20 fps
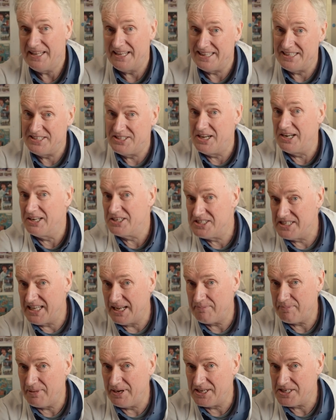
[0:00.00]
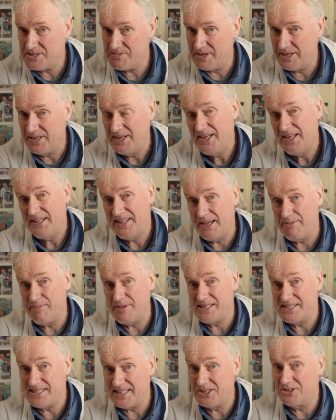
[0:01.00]
that'll dodge that plasma. That
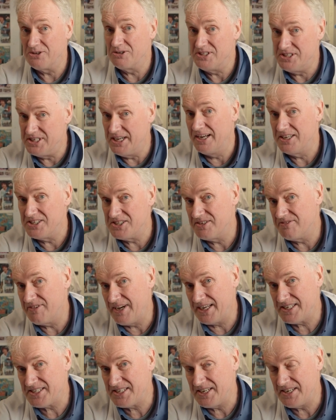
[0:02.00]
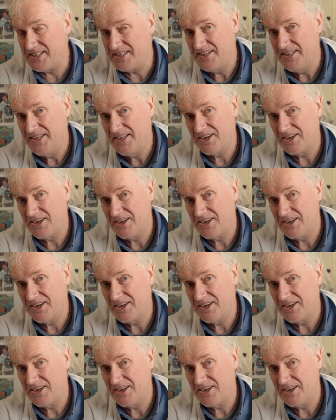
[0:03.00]
means they could dodge the vaccine